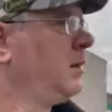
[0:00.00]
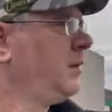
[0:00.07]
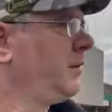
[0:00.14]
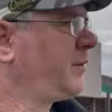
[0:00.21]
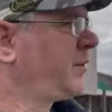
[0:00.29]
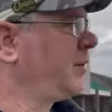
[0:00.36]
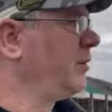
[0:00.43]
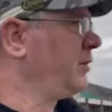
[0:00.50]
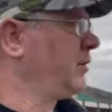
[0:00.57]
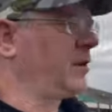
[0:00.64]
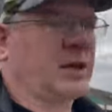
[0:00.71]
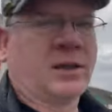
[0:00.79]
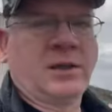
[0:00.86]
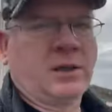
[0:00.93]
So they're
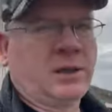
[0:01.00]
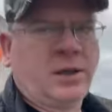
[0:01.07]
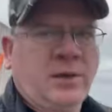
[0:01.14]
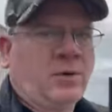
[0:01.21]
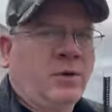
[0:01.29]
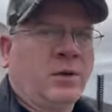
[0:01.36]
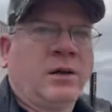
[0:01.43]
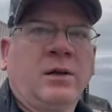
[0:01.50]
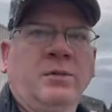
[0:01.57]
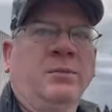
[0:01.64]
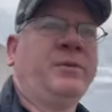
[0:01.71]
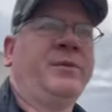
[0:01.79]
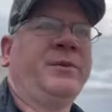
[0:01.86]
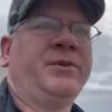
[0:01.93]
not going to get a whole lot of
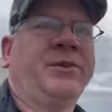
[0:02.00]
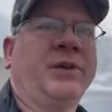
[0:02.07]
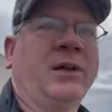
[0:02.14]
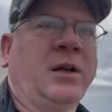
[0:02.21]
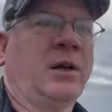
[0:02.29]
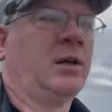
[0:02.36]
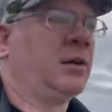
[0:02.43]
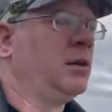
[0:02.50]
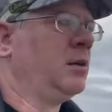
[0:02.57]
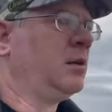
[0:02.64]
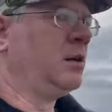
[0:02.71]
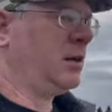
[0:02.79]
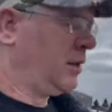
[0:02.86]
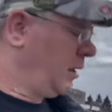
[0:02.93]
movies in there.
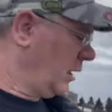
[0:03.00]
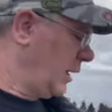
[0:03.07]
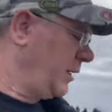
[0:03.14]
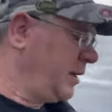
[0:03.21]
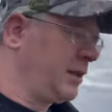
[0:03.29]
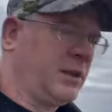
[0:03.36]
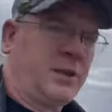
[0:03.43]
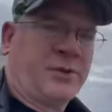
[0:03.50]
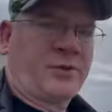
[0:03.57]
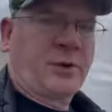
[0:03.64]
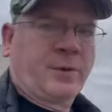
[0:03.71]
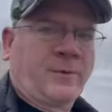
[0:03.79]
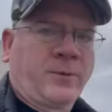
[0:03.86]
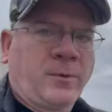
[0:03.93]
I did get a
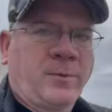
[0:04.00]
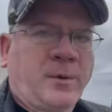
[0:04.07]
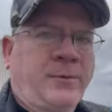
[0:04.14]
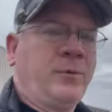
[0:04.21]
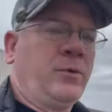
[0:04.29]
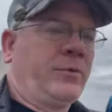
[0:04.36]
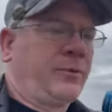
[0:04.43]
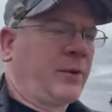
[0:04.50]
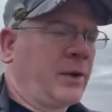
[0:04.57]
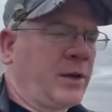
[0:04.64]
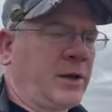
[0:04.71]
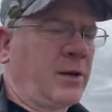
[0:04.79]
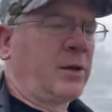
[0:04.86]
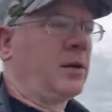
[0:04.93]
drink for my food for
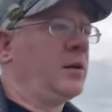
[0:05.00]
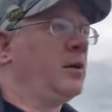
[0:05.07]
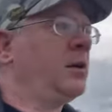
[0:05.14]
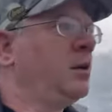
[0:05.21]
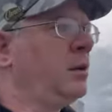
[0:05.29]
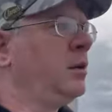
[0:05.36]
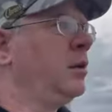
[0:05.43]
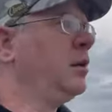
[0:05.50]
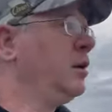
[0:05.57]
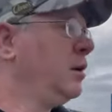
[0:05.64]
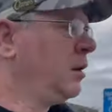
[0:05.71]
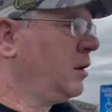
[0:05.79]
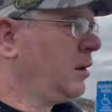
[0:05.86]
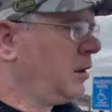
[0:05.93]
later.
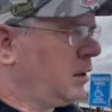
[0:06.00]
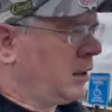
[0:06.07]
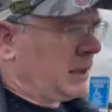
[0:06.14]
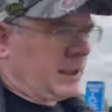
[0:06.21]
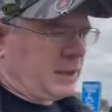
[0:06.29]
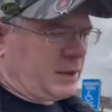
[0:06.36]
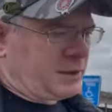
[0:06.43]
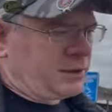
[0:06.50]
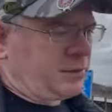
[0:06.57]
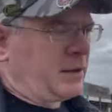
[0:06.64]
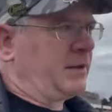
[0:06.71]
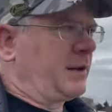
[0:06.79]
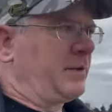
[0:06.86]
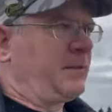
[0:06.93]
And I do
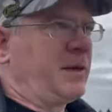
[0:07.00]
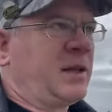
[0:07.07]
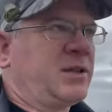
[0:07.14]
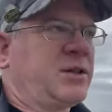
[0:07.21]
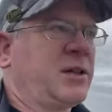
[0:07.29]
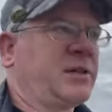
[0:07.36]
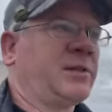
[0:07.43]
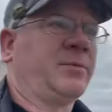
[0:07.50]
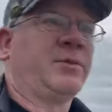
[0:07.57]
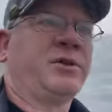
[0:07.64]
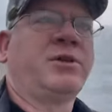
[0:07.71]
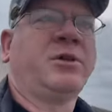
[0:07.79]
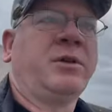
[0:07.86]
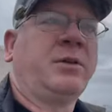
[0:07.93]
have that VHS I'm going to
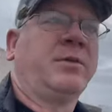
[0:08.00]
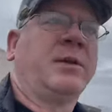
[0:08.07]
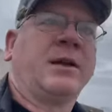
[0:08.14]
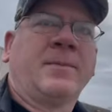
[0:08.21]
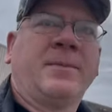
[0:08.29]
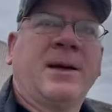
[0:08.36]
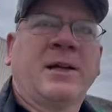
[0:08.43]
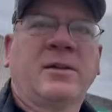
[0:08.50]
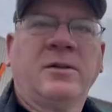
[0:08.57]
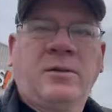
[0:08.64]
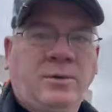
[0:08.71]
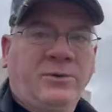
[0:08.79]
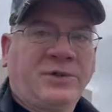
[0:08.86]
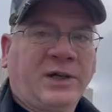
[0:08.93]
show you when I get back to the
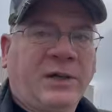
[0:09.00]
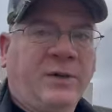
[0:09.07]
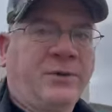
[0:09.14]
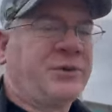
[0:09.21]
hotel.